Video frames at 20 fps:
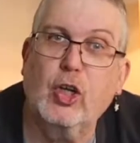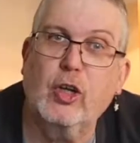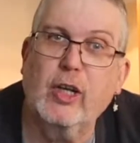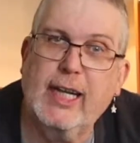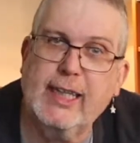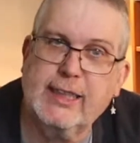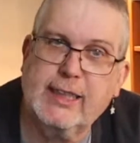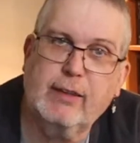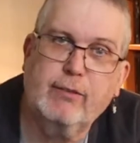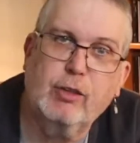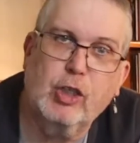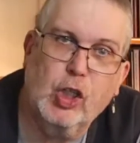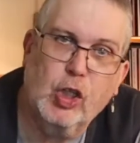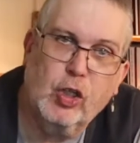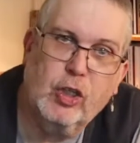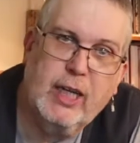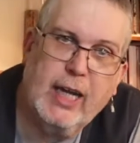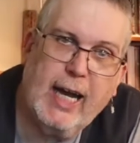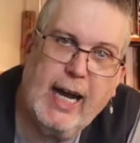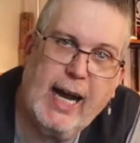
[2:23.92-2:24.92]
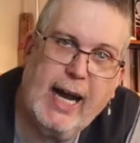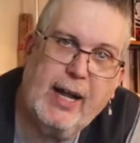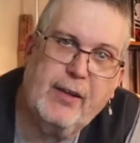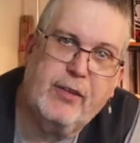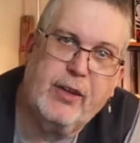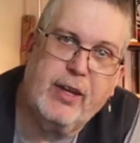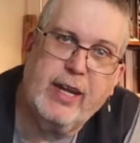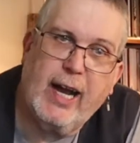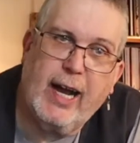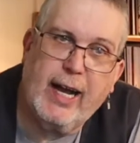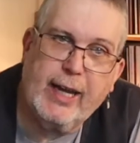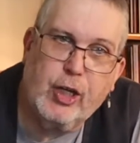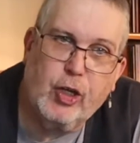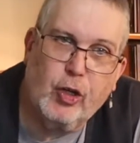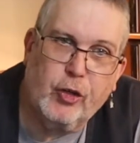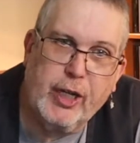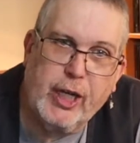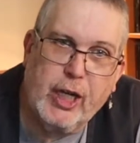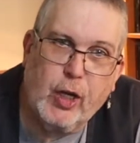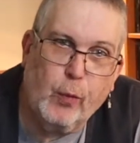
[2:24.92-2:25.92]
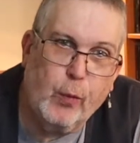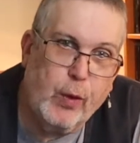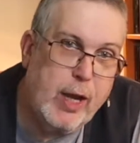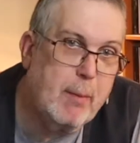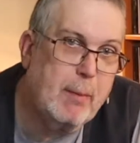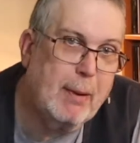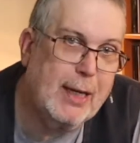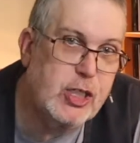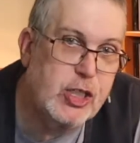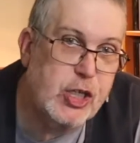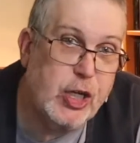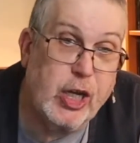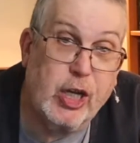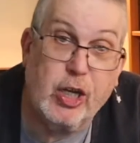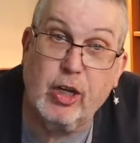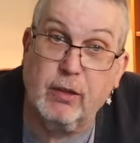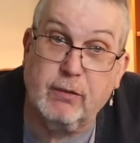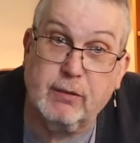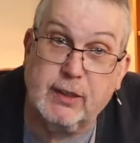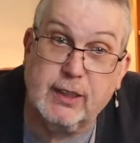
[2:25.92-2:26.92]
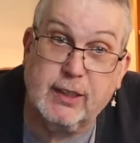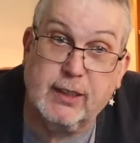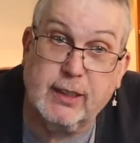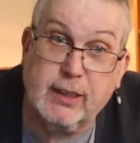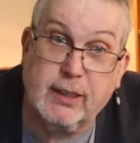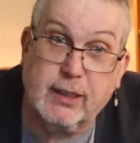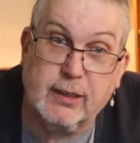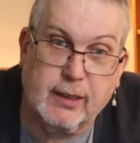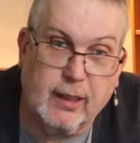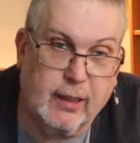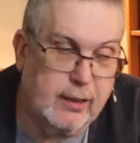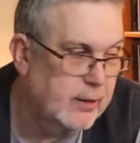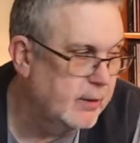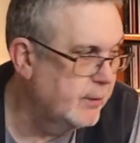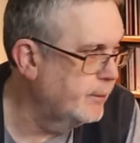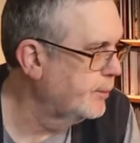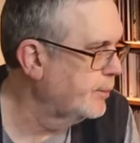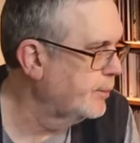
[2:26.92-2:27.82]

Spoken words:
let's have a look at the iconic reimagining of this synthesizer.